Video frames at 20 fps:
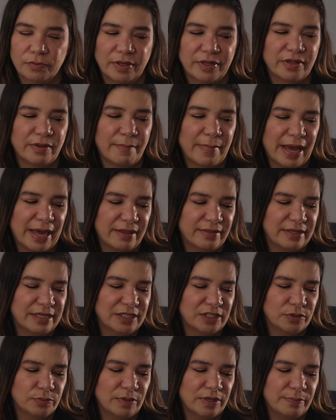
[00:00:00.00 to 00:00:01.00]
one, the matte,
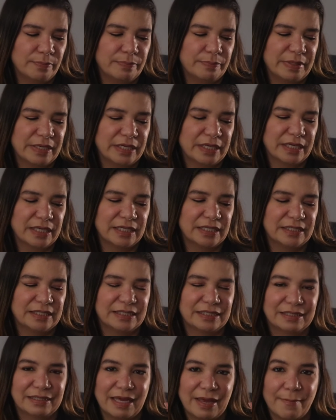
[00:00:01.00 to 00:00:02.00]
this one,
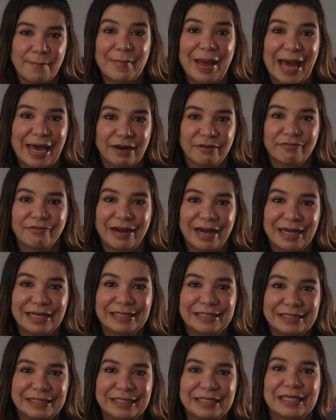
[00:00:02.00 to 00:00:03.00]
because it
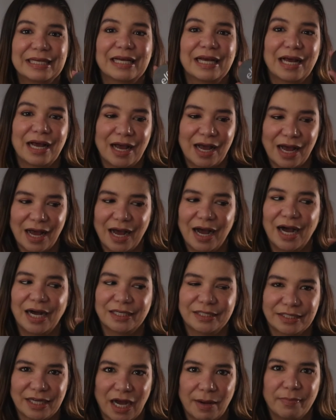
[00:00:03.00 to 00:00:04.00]
mattifies
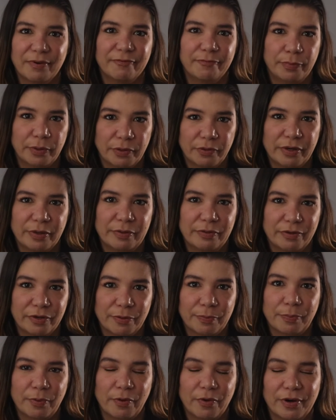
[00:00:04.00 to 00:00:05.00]
on top of blurring
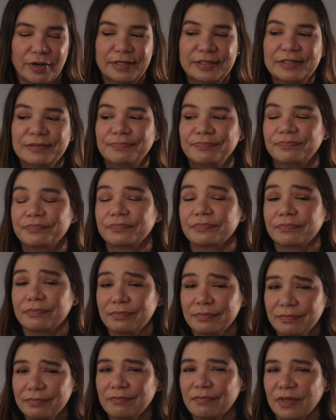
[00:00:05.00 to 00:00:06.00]
your pores,
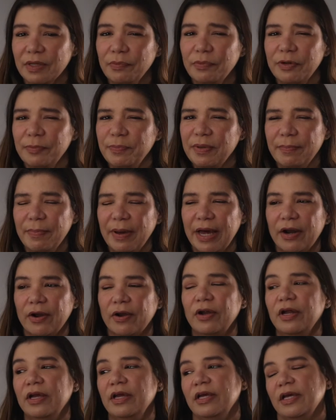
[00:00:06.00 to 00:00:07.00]
would be better.